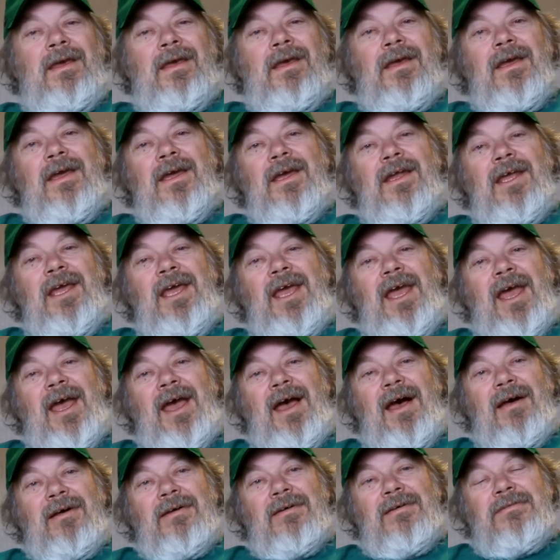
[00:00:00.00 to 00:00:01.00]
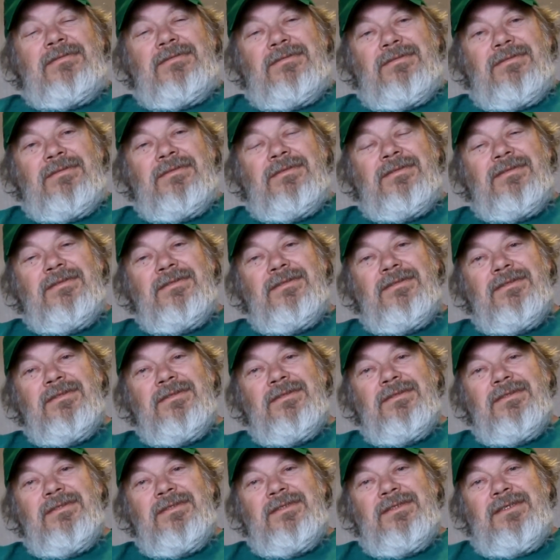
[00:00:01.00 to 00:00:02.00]
Anyhow,
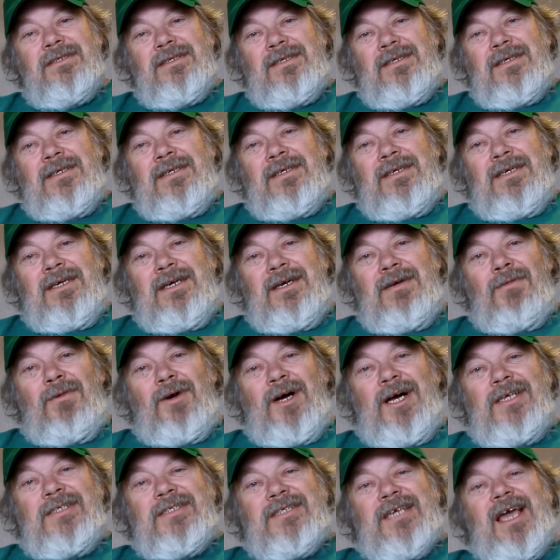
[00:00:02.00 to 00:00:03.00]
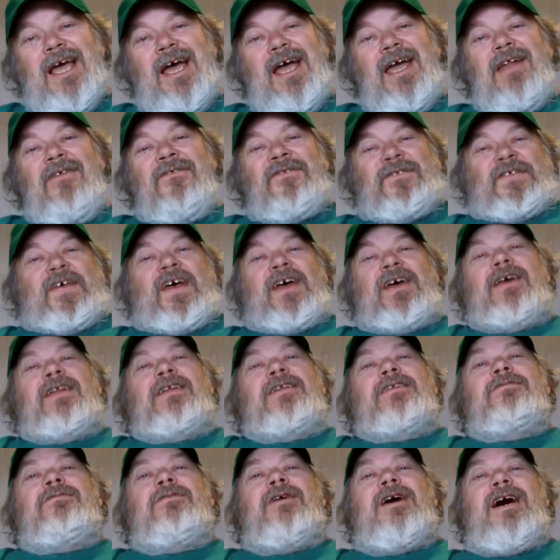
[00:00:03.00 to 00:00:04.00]
it was kind of
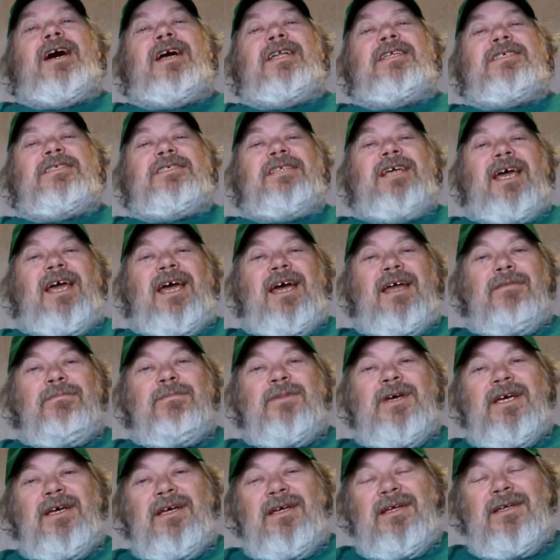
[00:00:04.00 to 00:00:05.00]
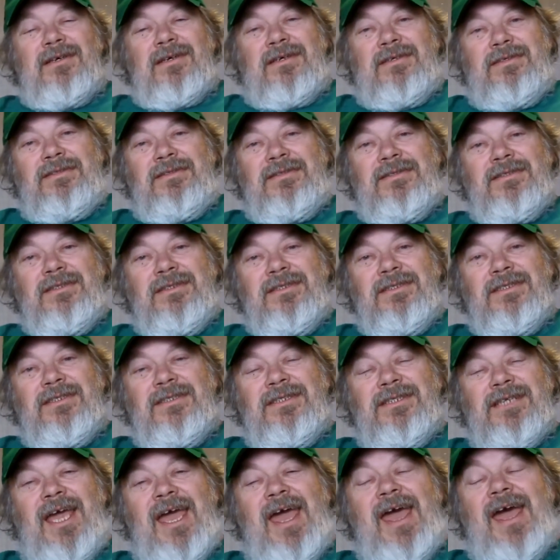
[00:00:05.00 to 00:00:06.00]
fun to watch Dad milk,
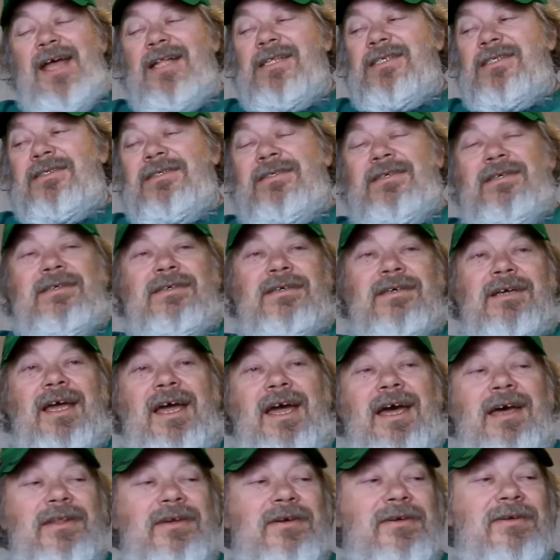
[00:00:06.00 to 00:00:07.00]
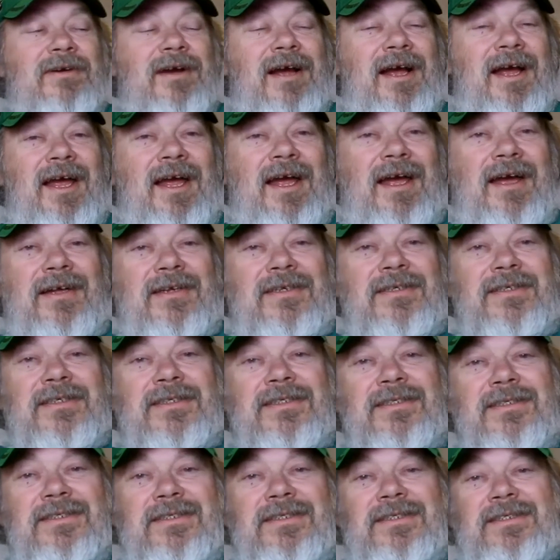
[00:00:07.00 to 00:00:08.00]
and the cats would all gather around,
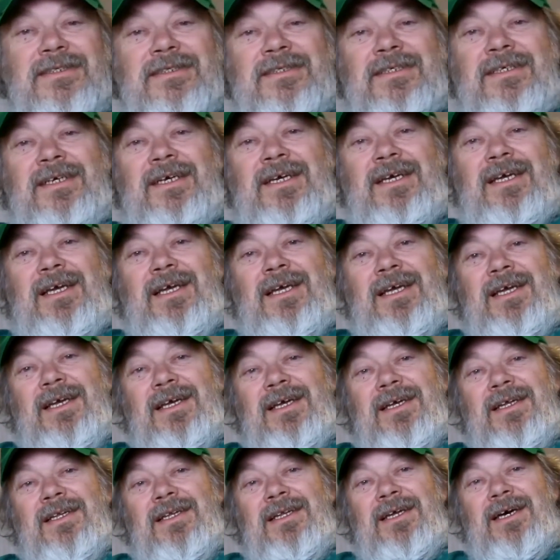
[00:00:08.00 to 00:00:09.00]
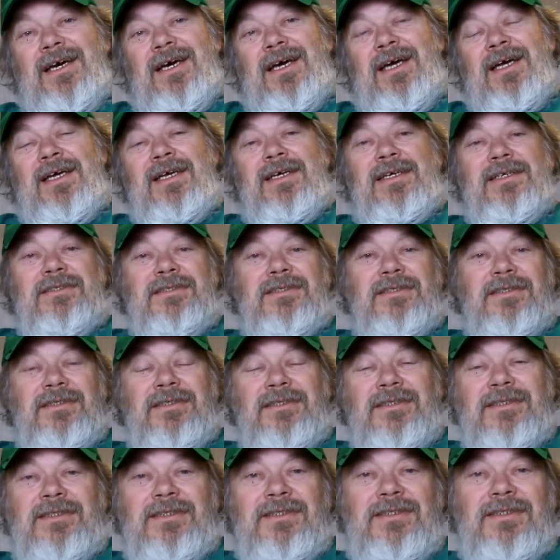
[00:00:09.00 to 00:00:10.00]
and, and uh,
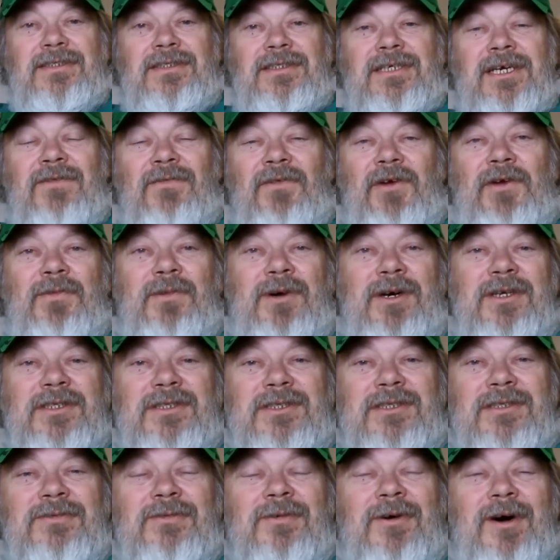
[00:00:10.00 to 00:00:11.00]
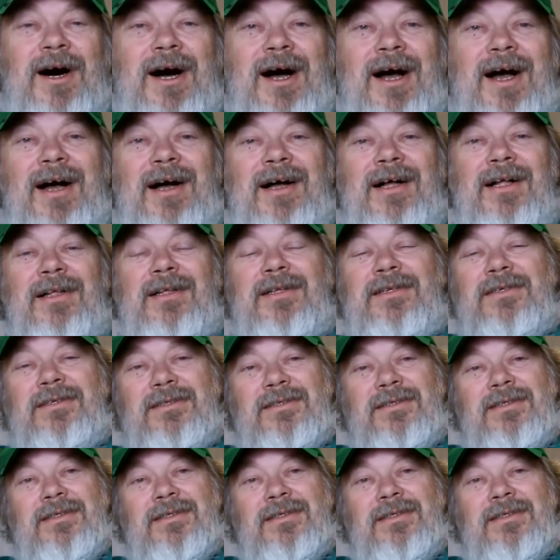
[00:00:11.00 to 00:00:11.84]
every once in a while